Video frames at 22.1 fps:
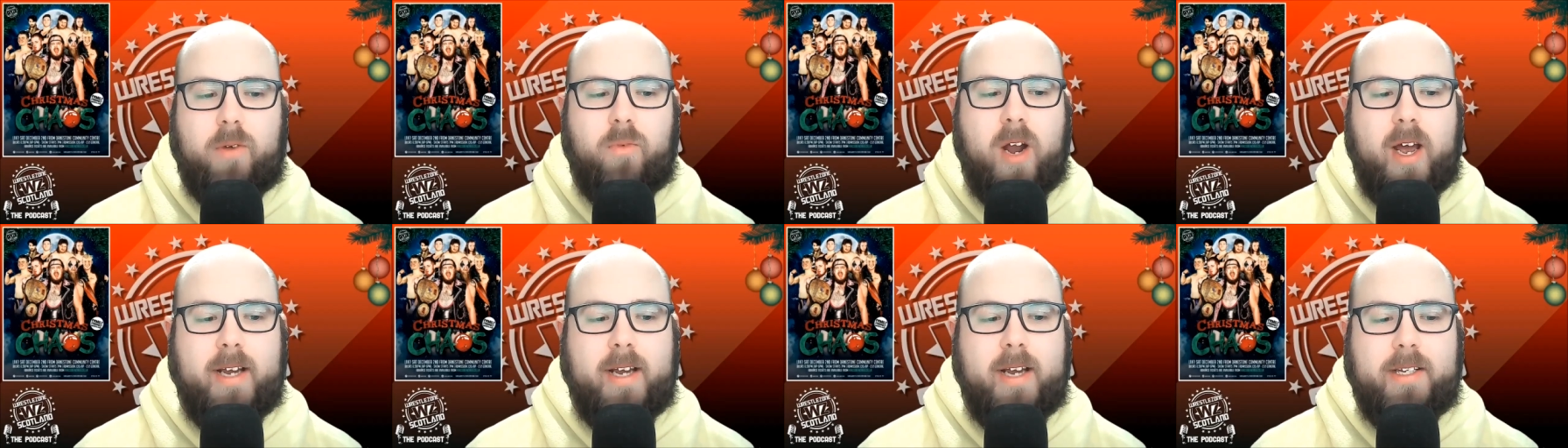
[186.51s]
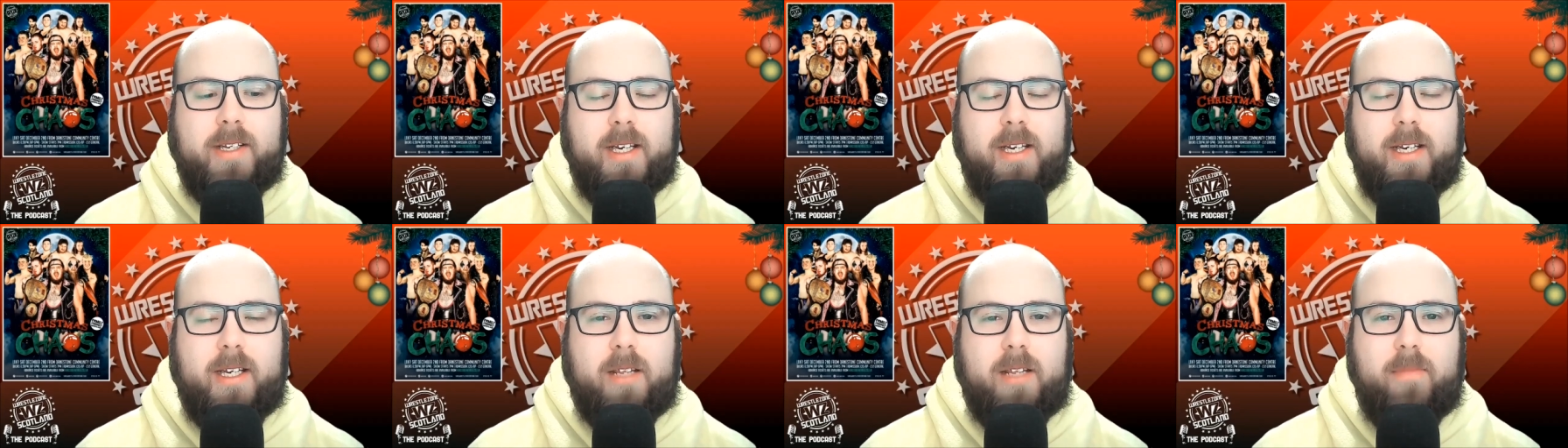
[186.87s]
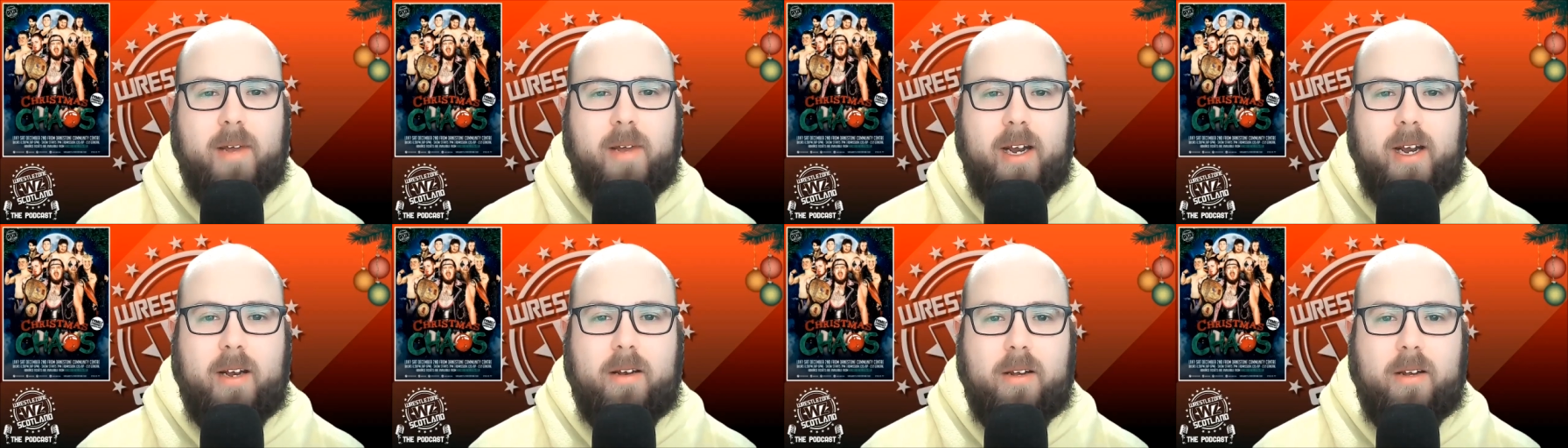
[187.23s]
rise into the
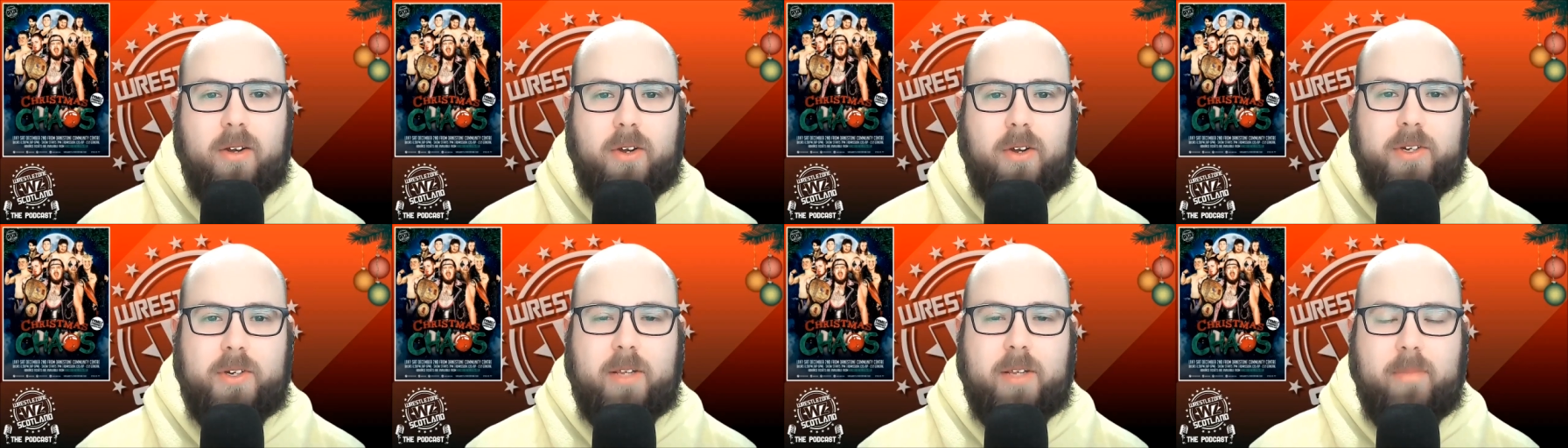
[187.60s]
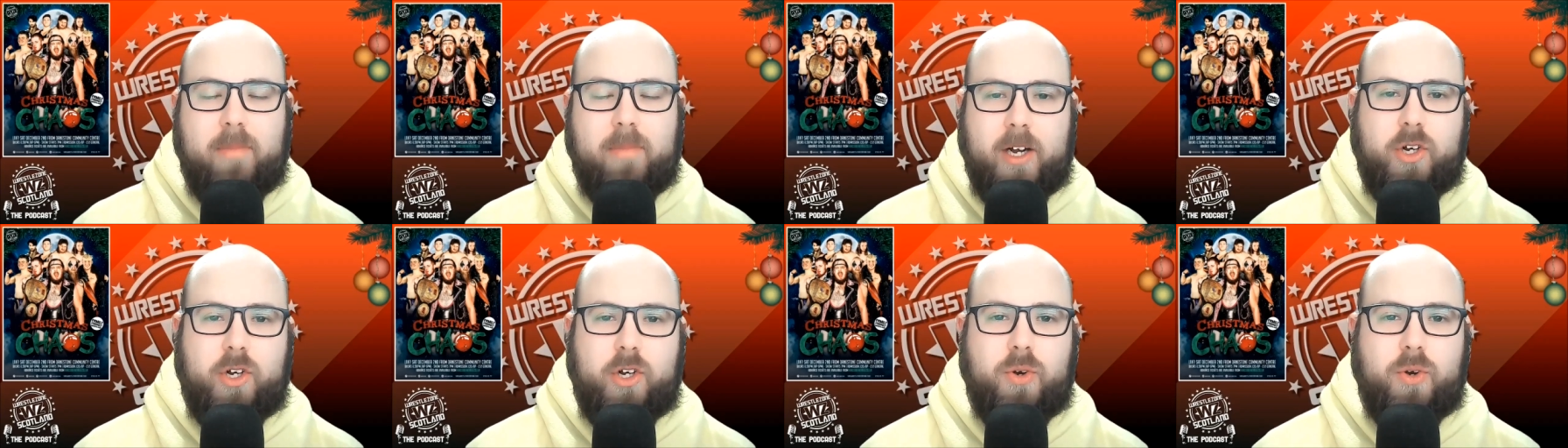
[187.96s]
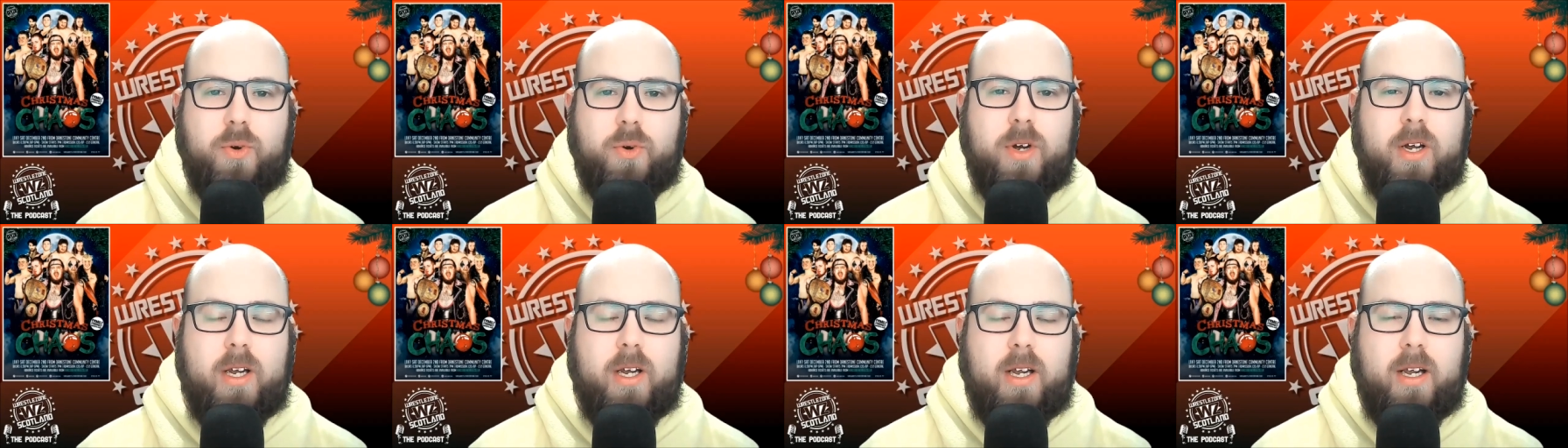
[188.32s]
main onto the main
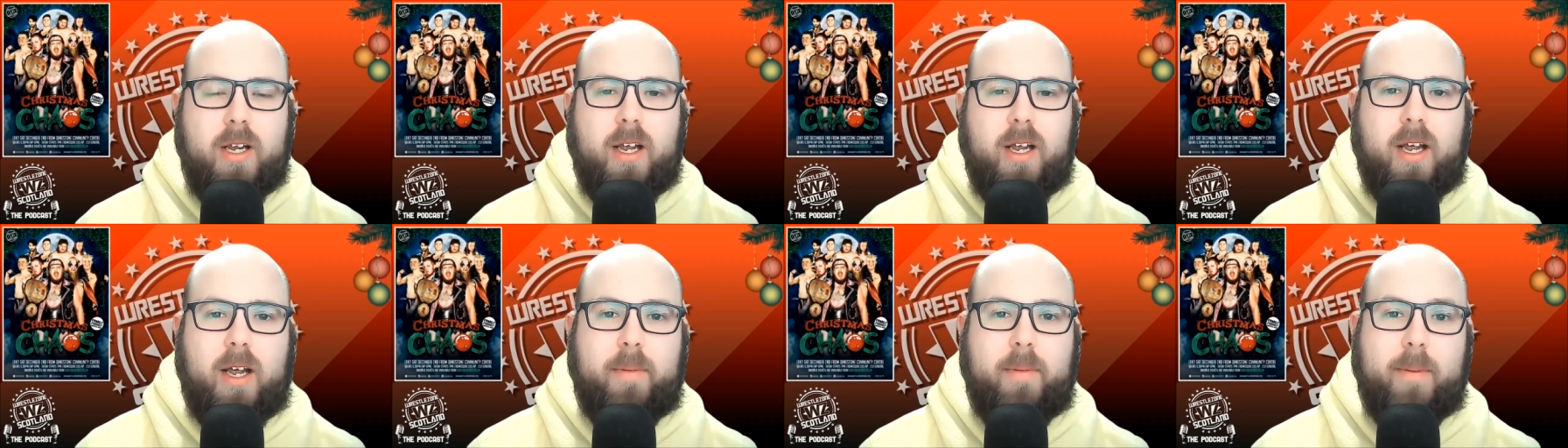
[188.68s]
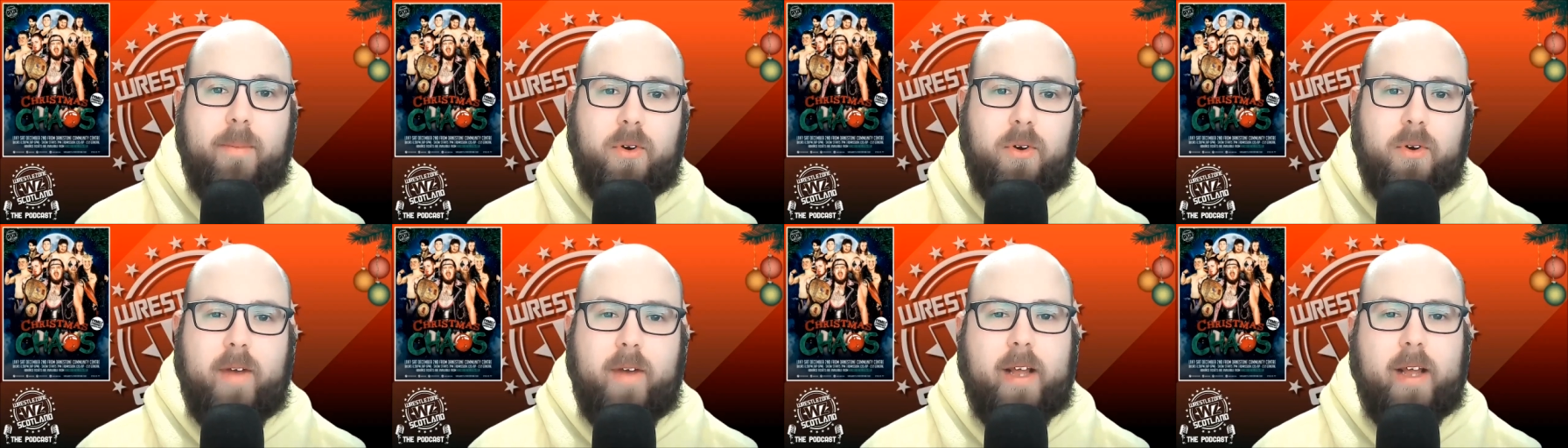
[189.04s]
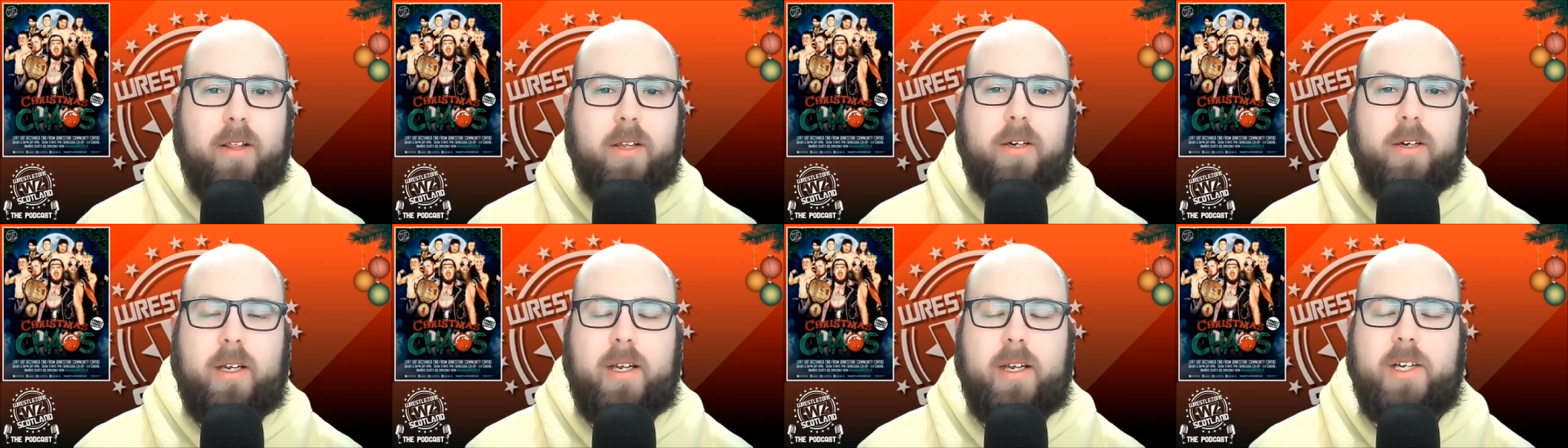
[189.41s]
show a bit more
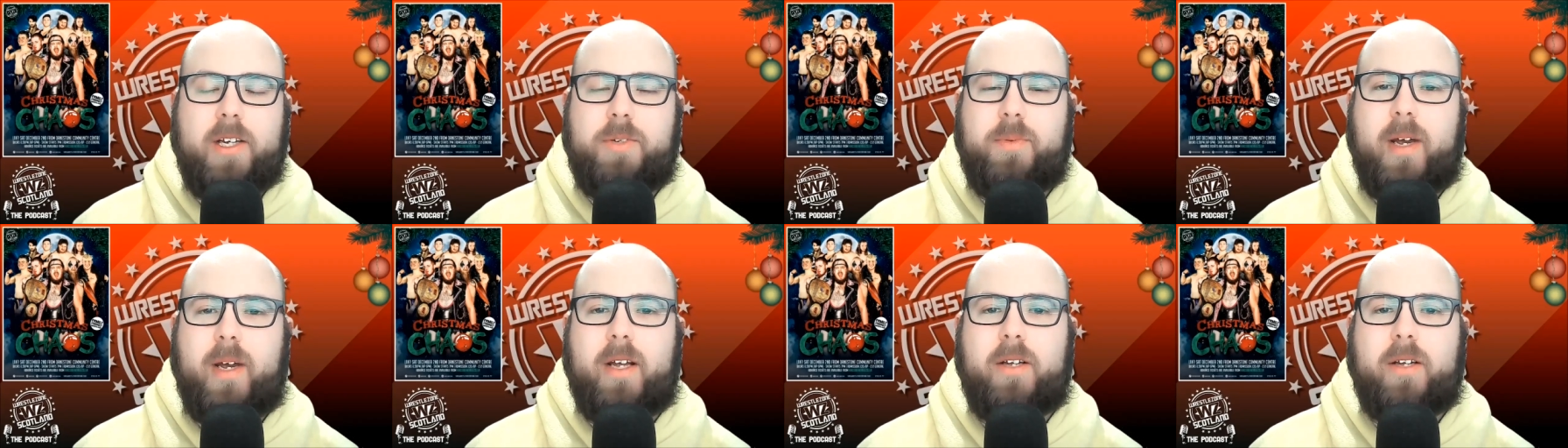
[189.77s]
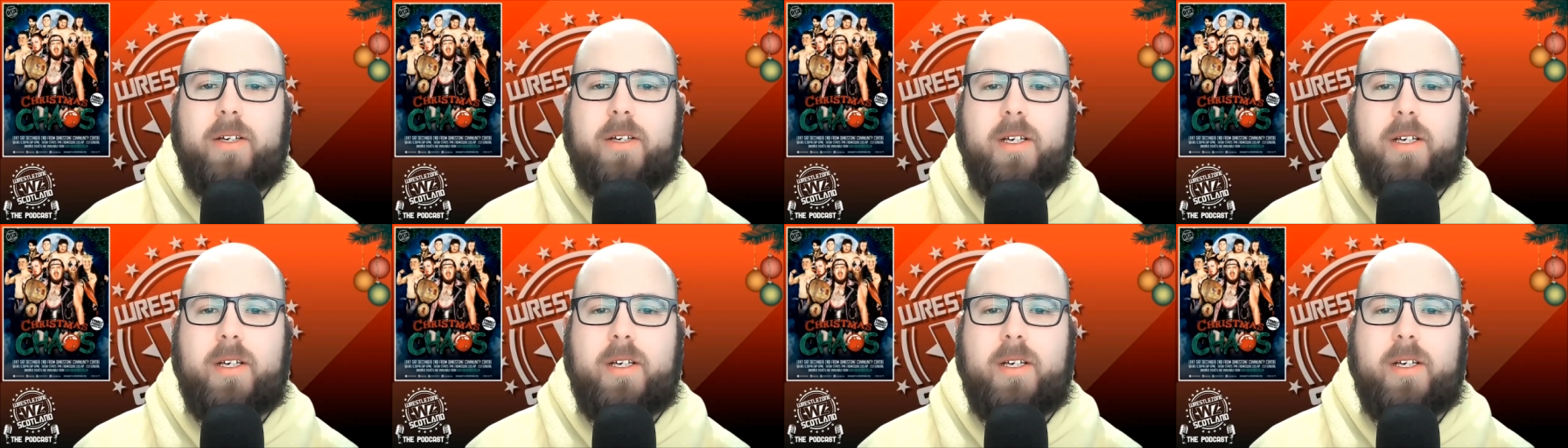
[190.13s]
regularly as well.